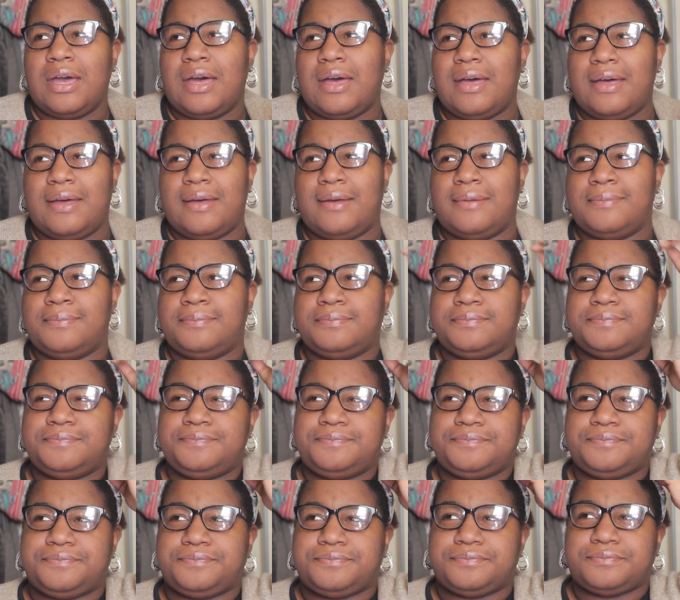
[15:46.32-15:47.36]

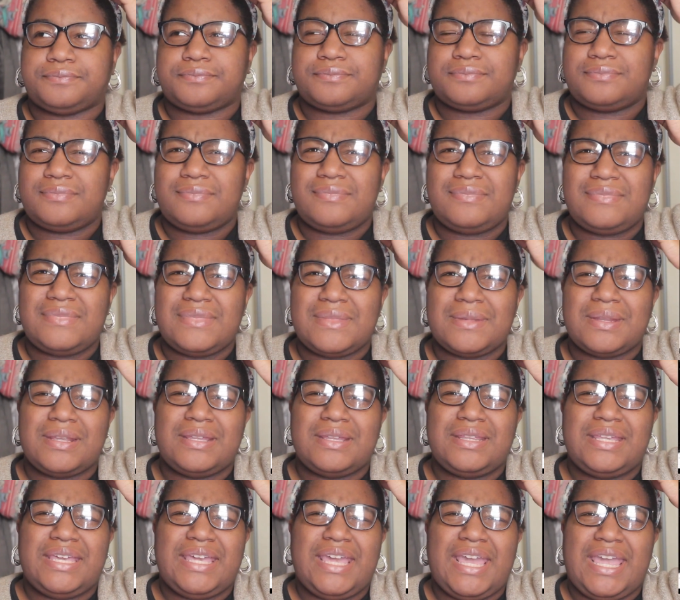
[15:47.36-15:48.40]

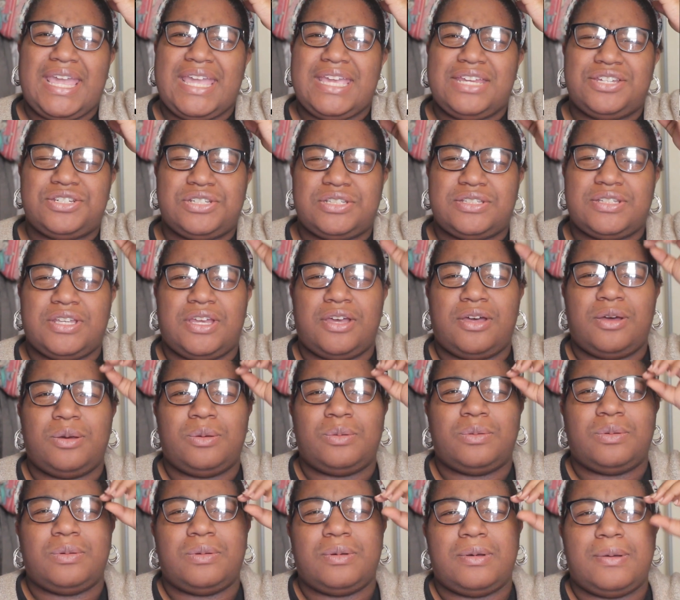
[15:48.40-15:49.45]
like ages ago,
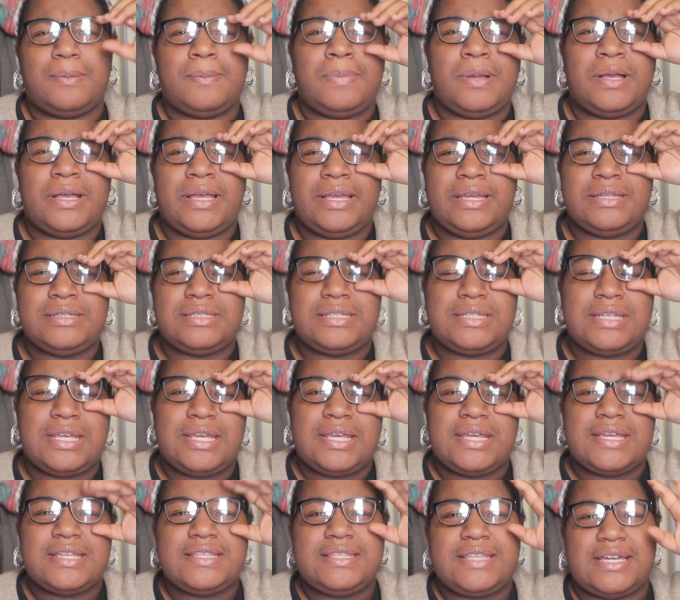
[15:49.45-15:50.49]
but
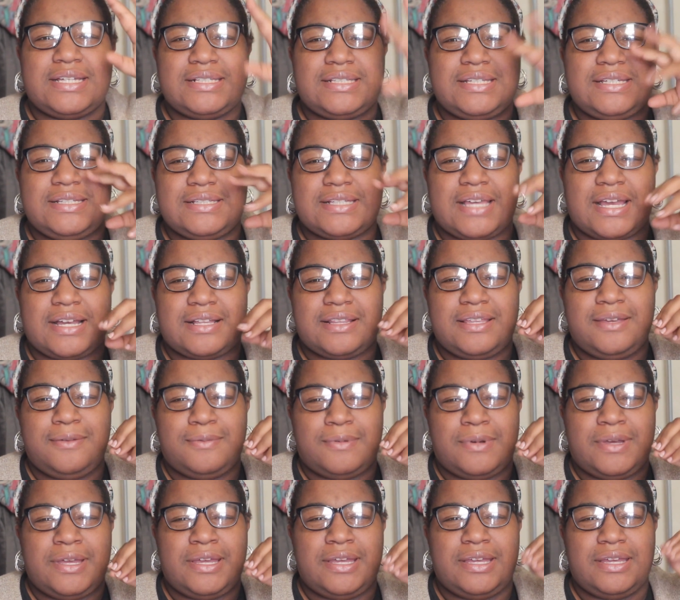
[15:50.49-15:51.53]
that's exactly
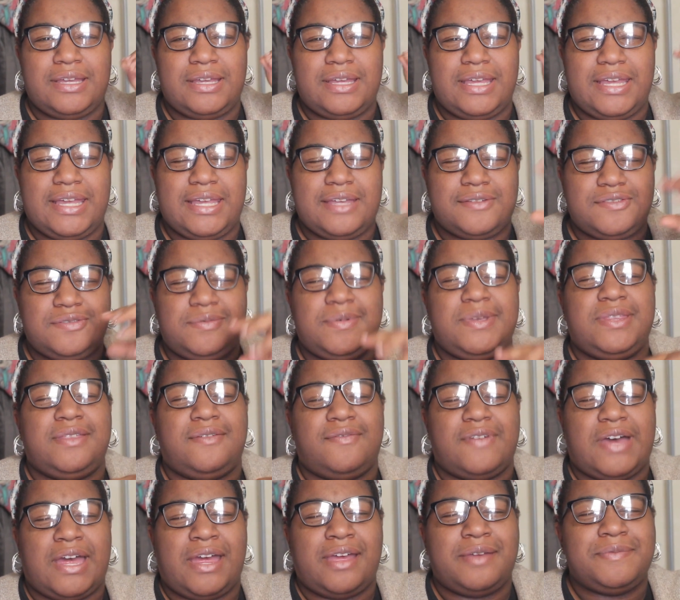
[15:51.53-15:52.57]
what it gives me the
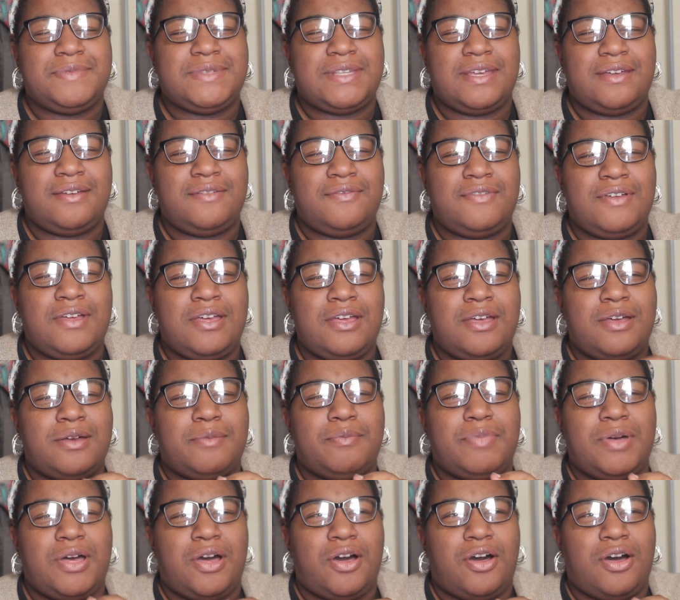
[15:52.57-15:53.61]
vibes of,
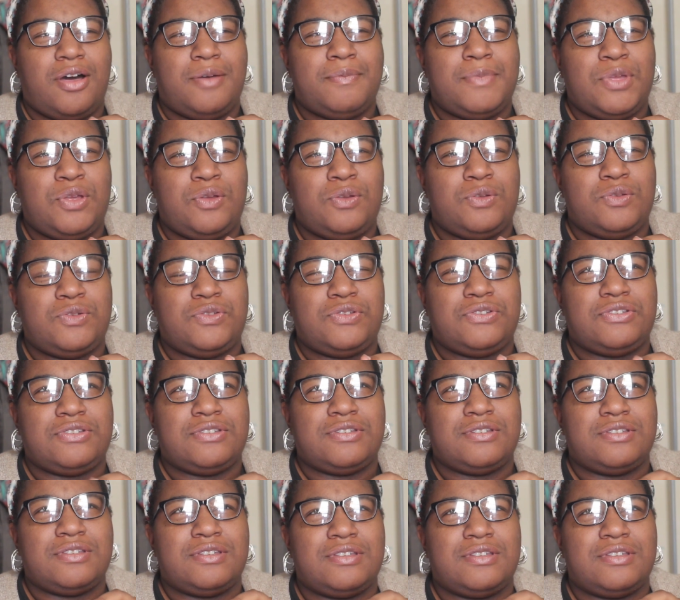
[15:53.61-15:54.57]
but almost